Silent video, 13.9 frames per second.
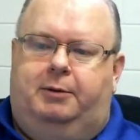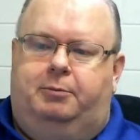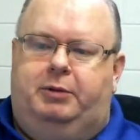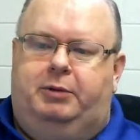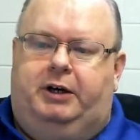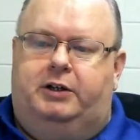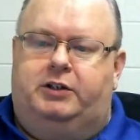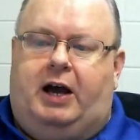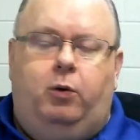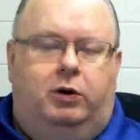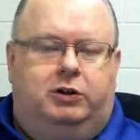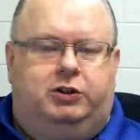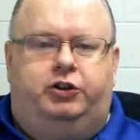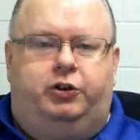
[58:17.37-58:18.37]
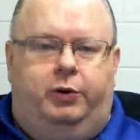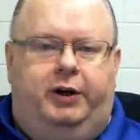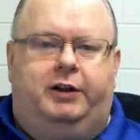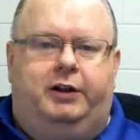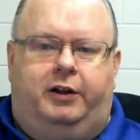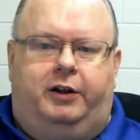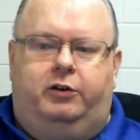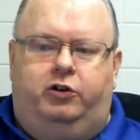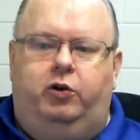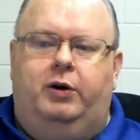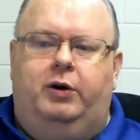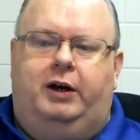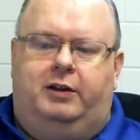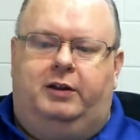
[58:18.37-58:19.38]
because I wasn't doing
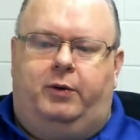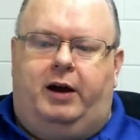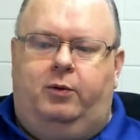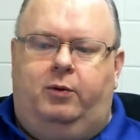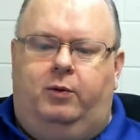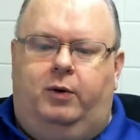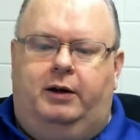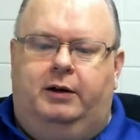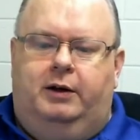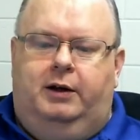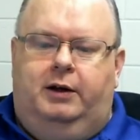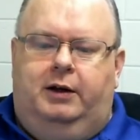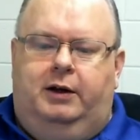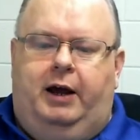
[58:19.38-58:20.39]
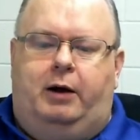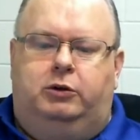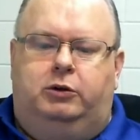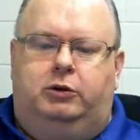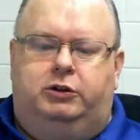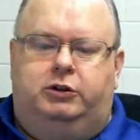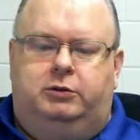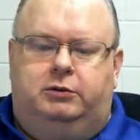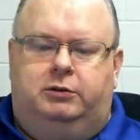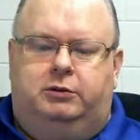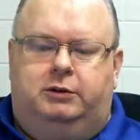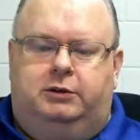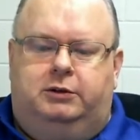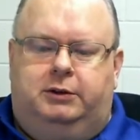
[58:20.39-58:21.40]
it the right way, and I was
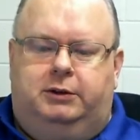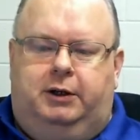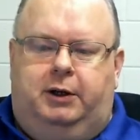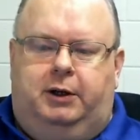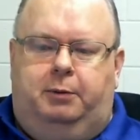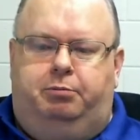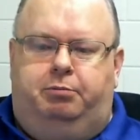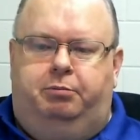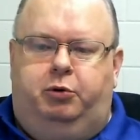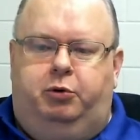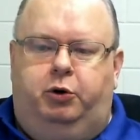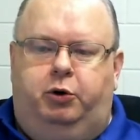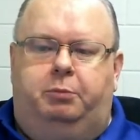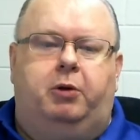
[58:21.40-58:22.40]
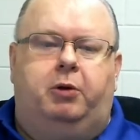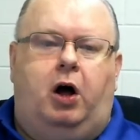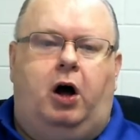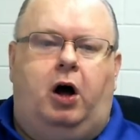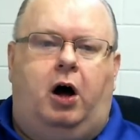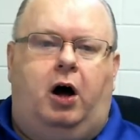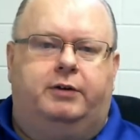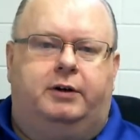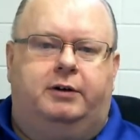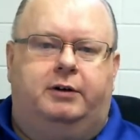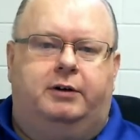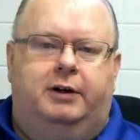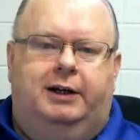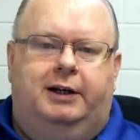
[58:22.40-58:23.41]
putting people off
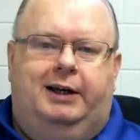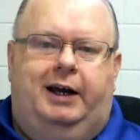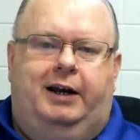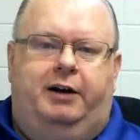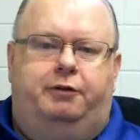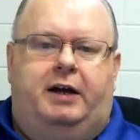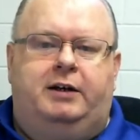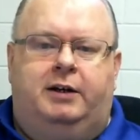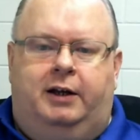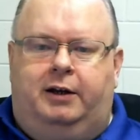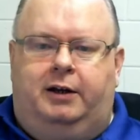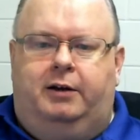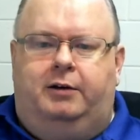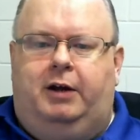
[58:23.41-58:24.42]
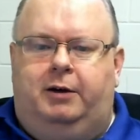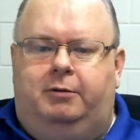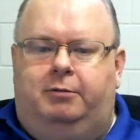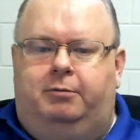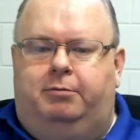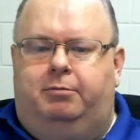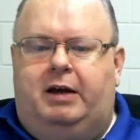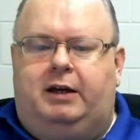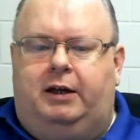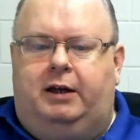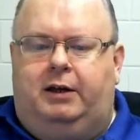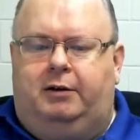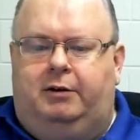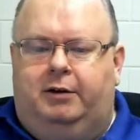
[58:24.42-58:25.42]
and offending and
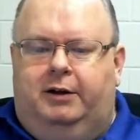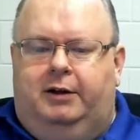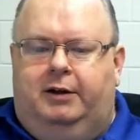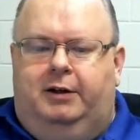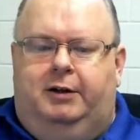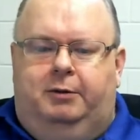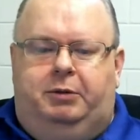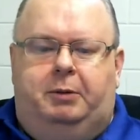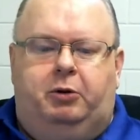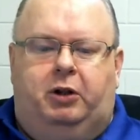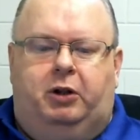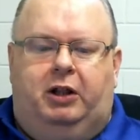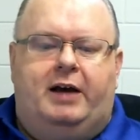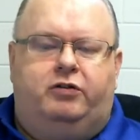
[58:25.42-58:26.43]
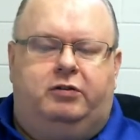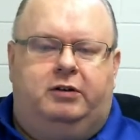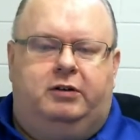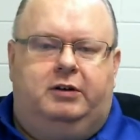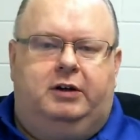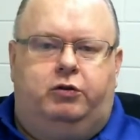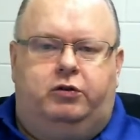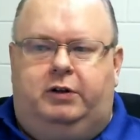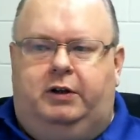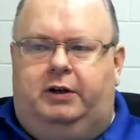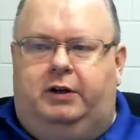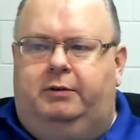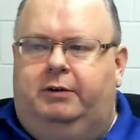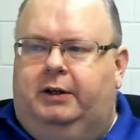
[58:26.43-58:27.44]
making people less interested